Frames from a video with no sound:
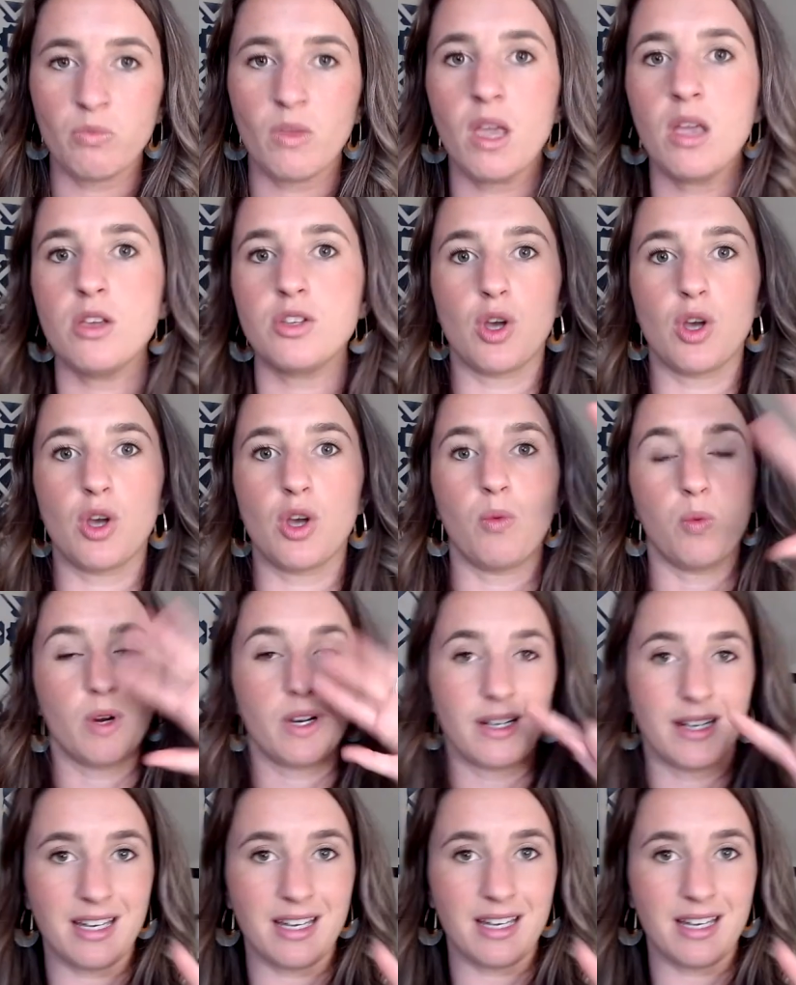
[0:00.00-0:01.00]
So we're
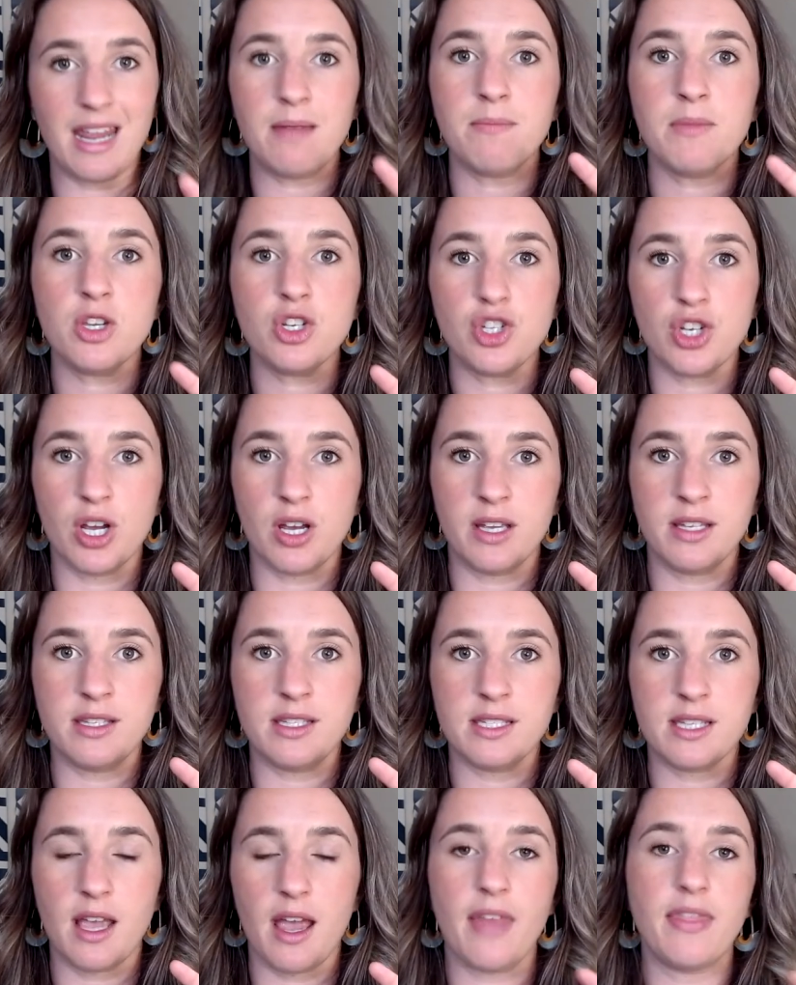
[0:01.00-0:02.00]
going to name the
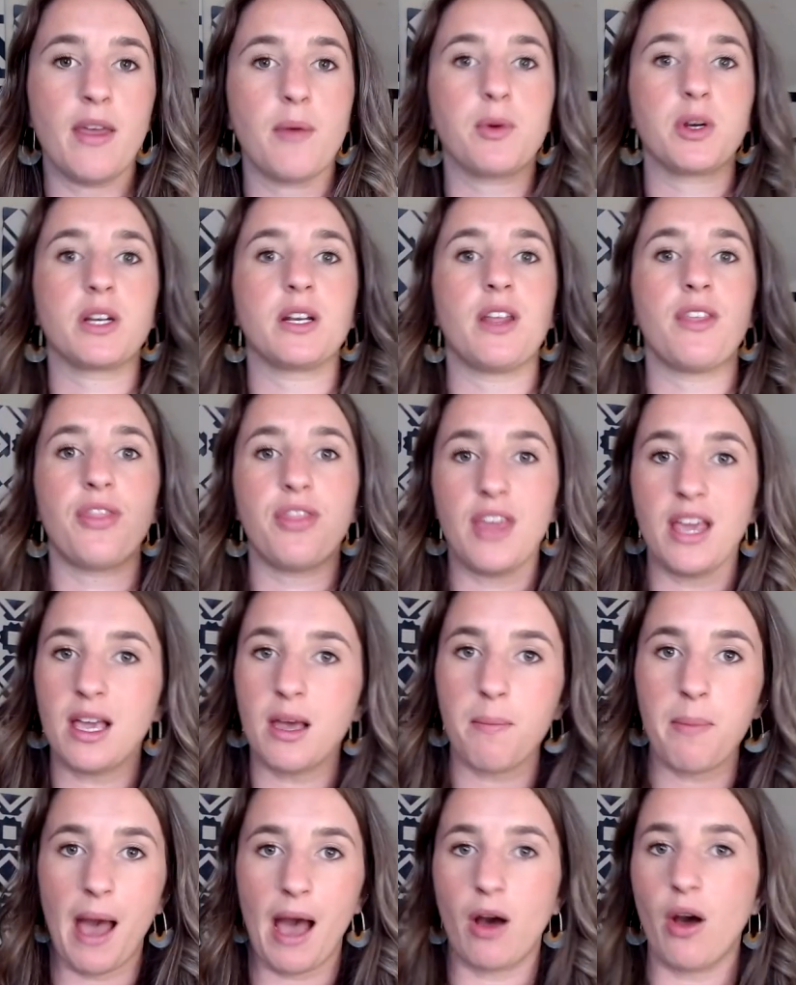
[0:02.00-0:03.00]
shoulds, and then we're going to think
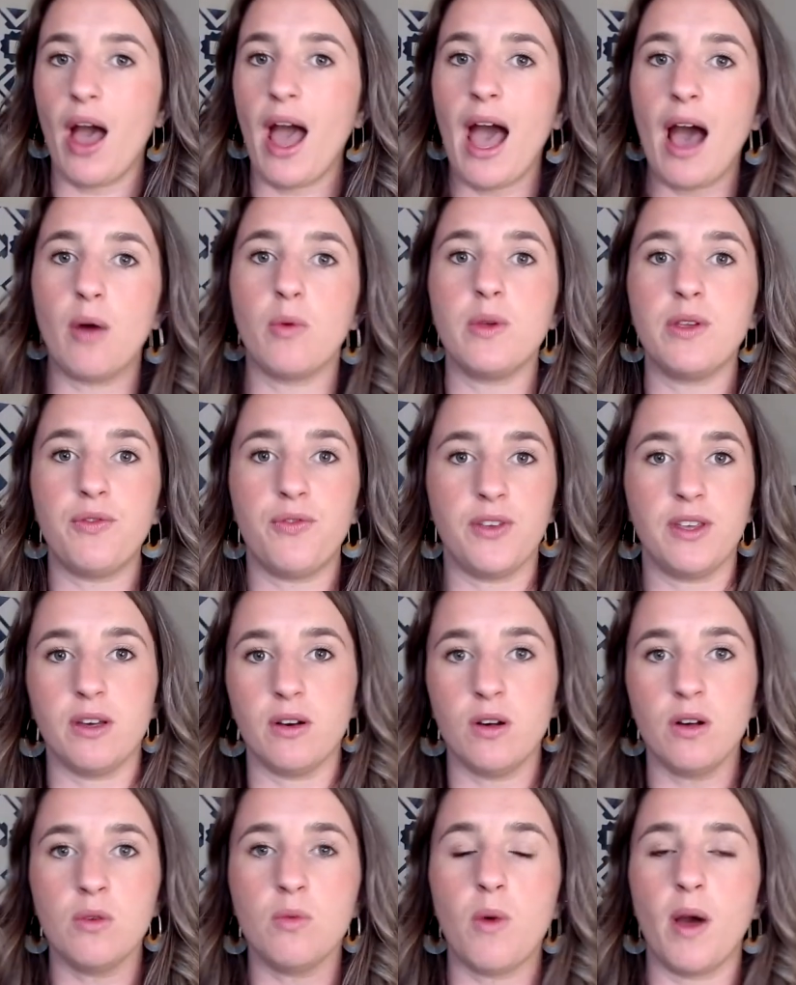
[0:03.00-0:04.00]
about how we
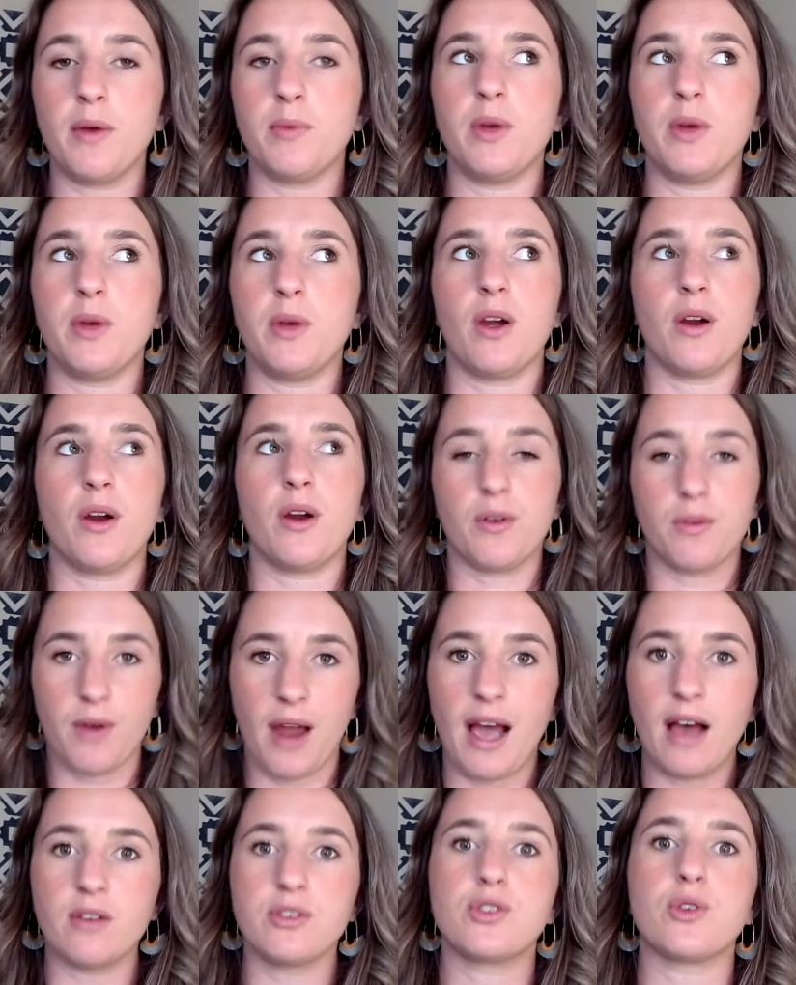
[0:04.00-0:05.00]
feel when we are
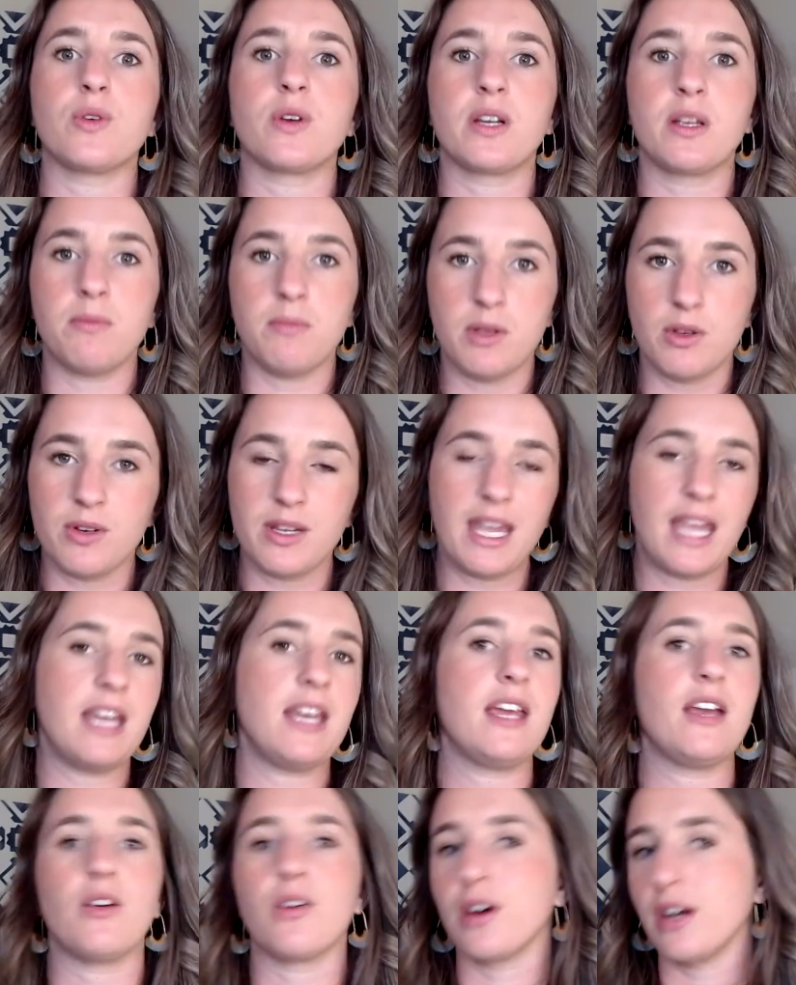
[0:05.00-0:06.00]
around or
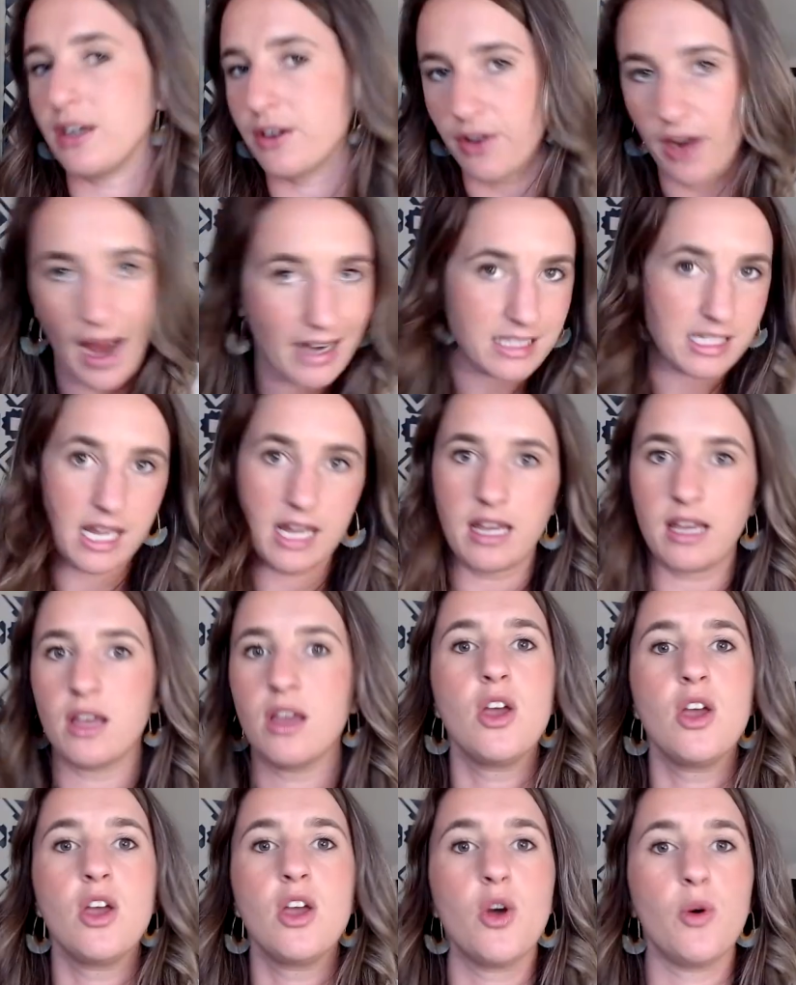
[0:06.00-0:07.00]
communicating or interacting
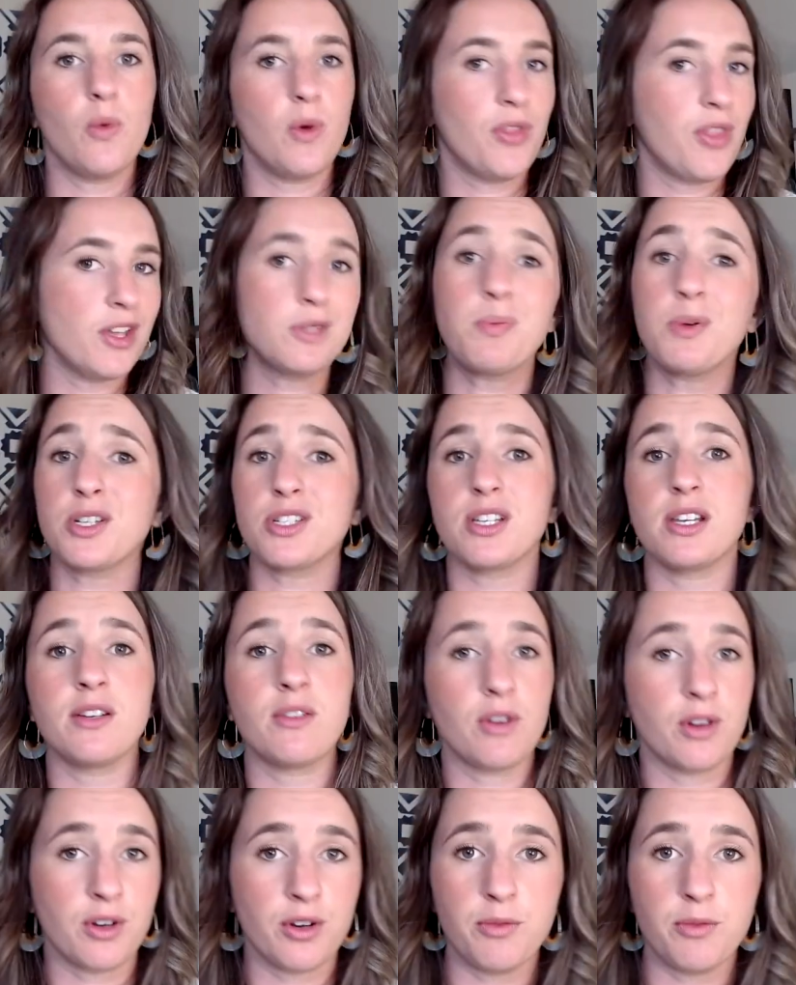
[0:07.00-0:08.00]
with this person
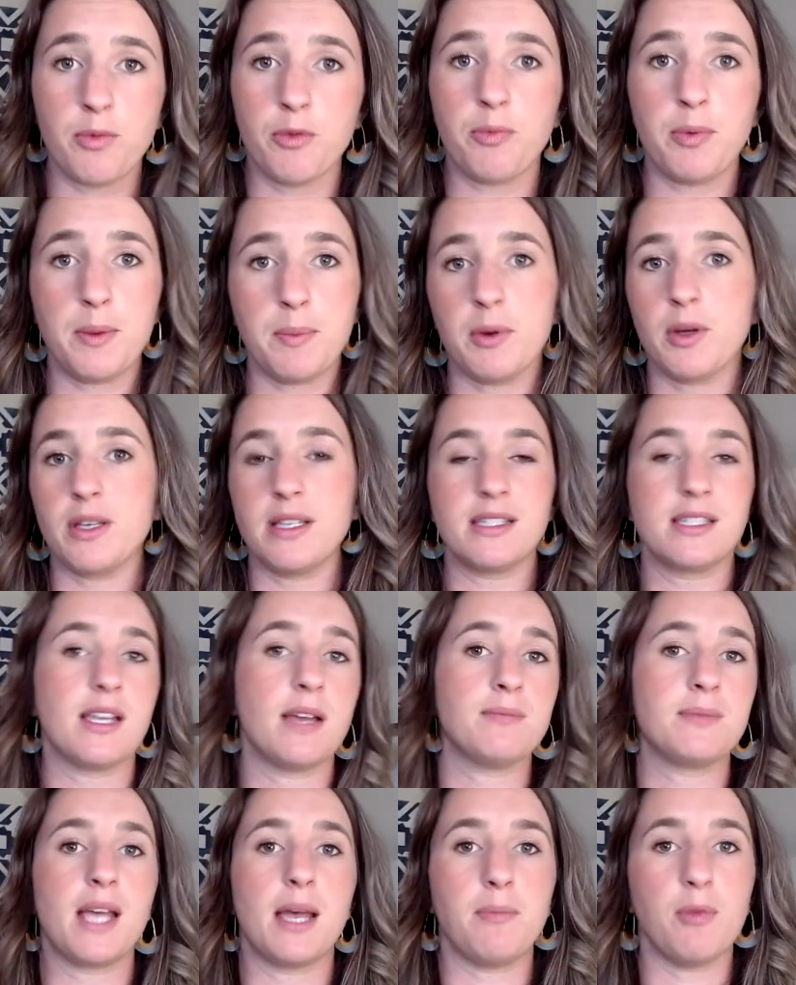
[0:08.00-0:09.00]
or group of people in
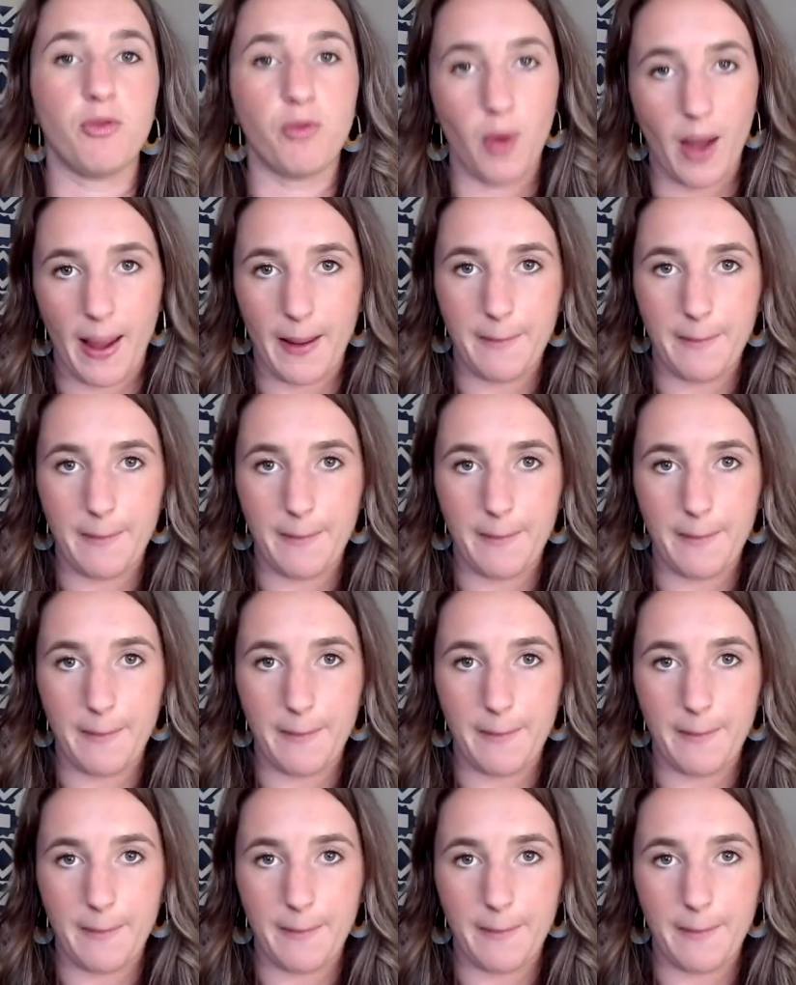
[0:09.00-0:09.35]
some type of way.